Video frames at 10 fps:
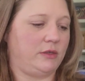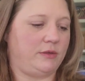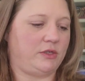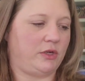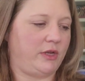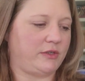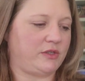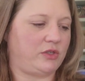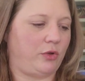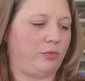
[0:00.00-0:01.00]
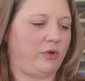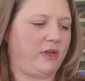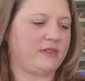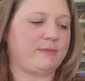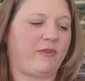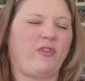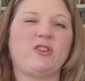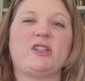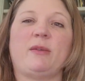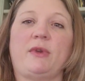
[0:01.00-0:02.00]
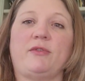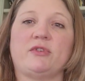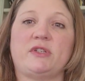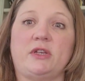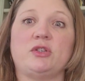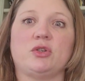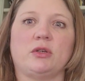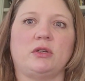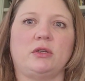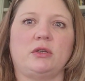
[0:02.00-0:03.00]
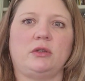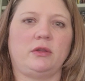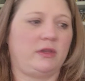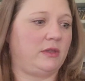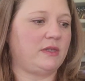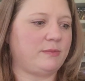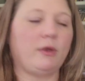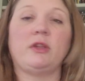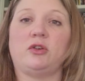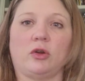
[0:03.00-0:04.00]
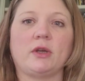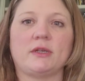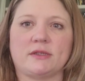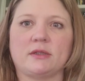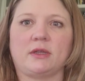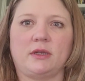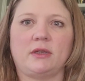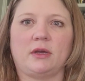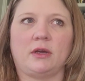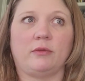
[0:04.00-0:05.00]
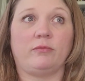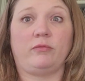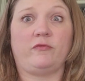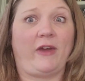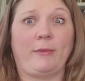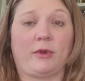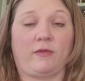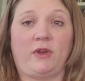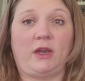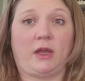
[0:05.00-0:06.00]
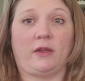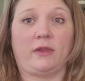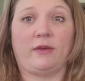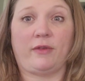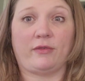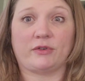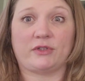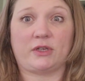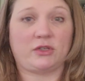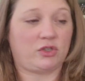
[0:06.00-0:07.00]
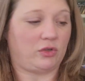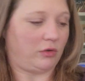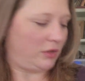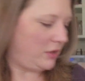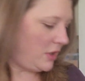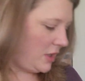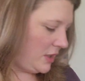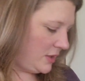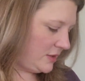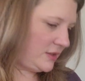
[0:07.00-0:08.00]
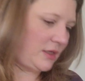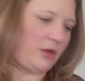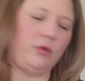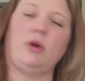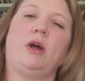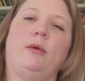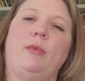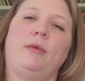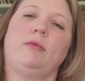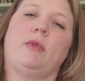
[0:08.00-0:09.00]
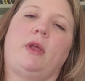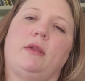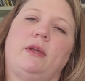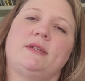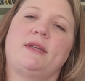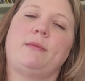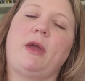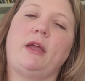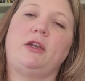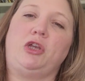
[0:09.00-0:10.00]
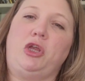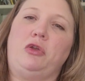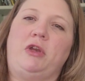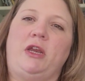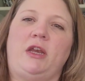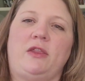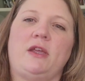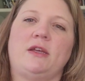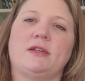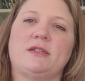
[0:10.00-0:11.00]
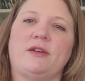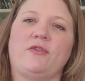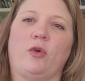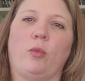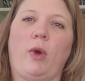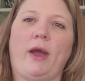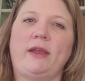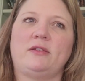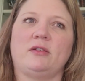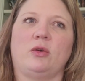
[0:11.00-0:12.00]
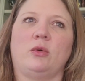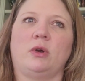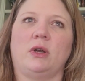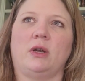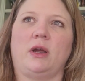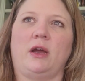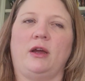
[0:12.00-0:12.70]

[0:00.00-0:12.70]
turn out so pretty. It's my first time to ever stitch on that's probably the darkest fabric of any kind that I've ever stitched on. So, like I say, I'm kind of new to anything except for white or